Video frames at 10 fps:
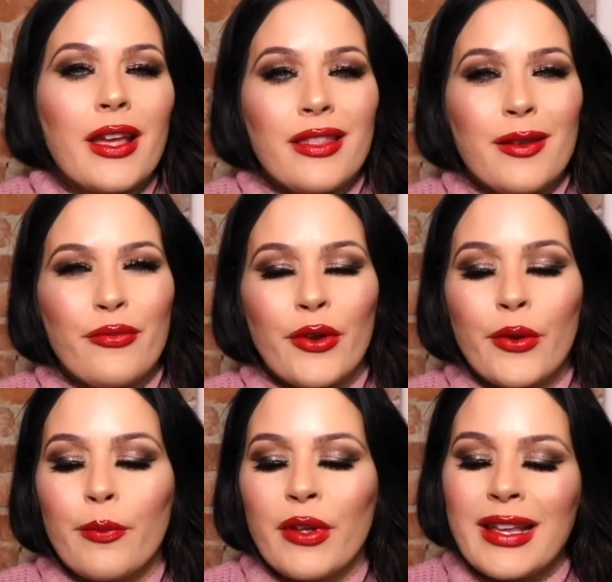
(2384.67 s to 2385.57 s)
and it
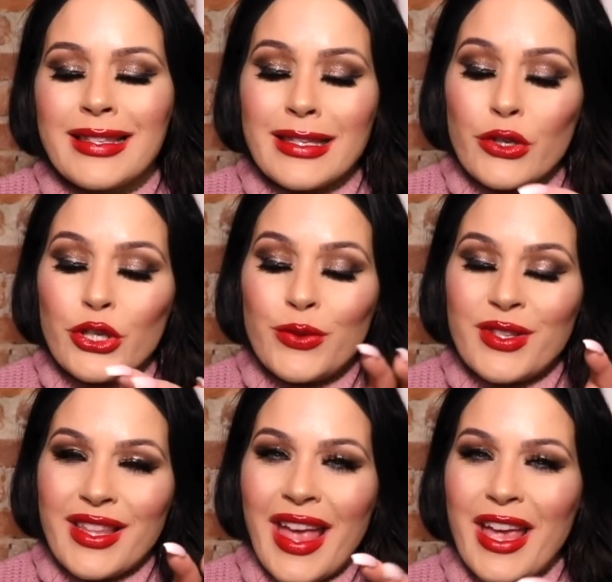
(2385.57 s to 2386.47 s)
broke. But I still
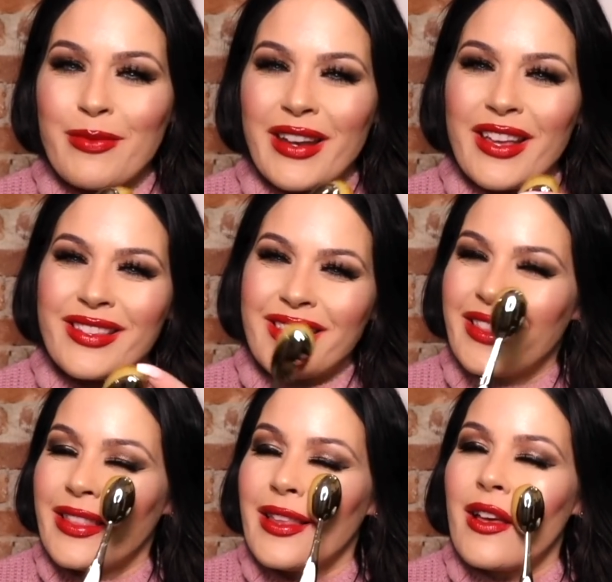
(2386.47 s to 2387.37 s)
use the head, but I
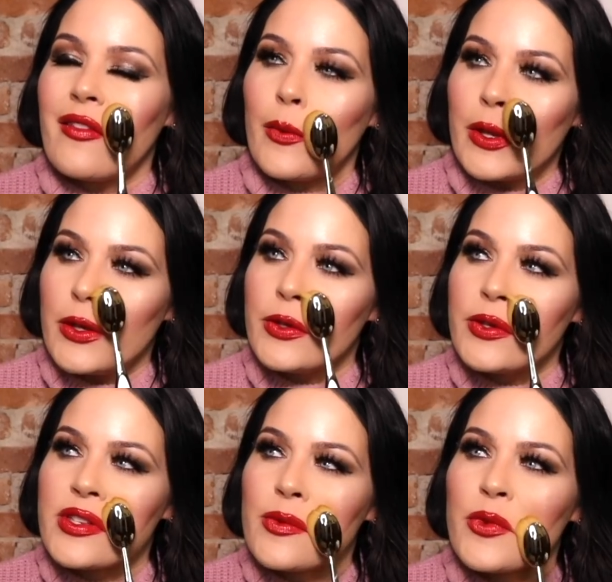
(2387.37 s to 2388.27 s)
love it. When you
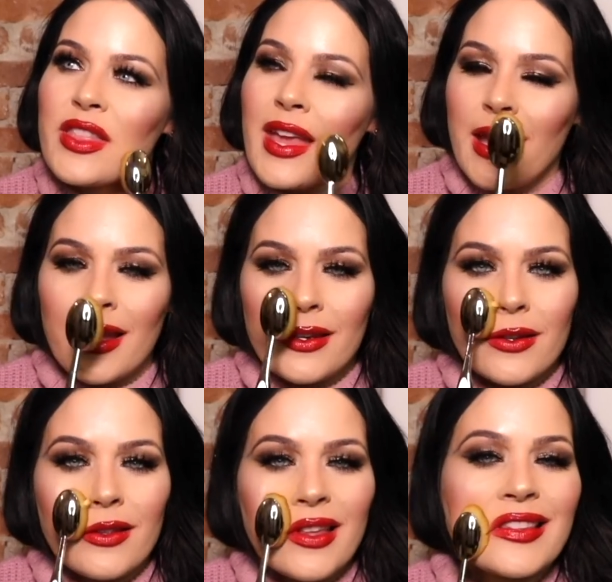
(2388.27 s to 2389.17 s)
use it with the
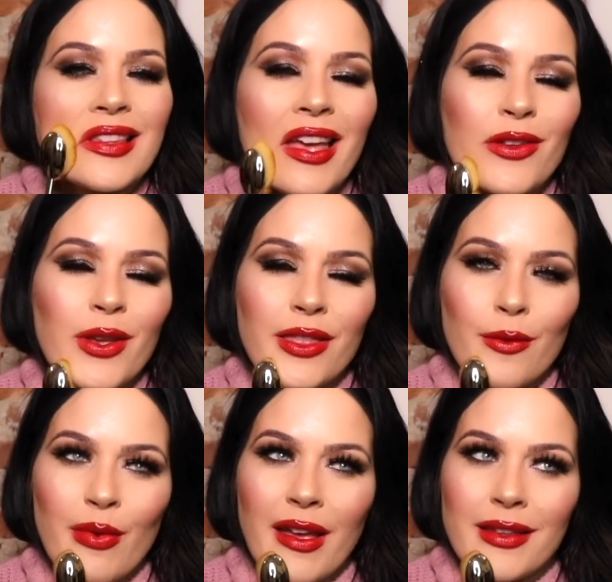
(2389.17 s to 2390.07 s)
handle, that's how you get the
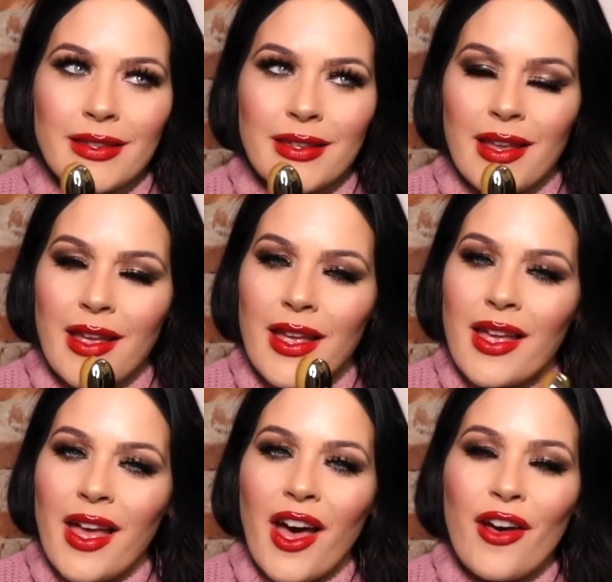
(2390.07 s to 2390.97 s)
best
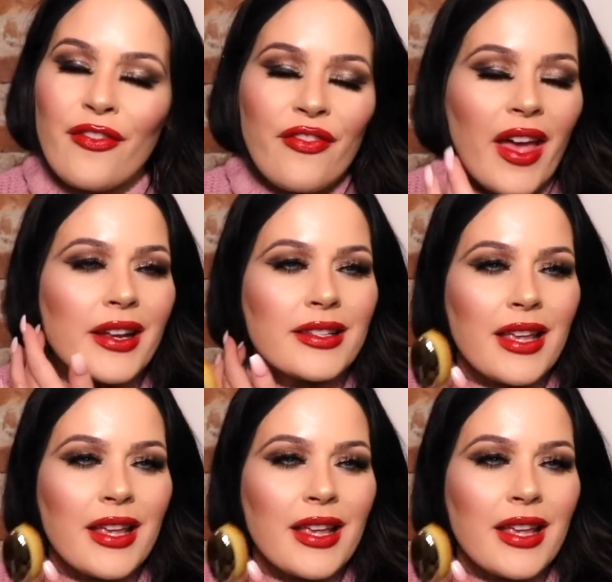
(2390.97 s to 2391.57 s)
effect.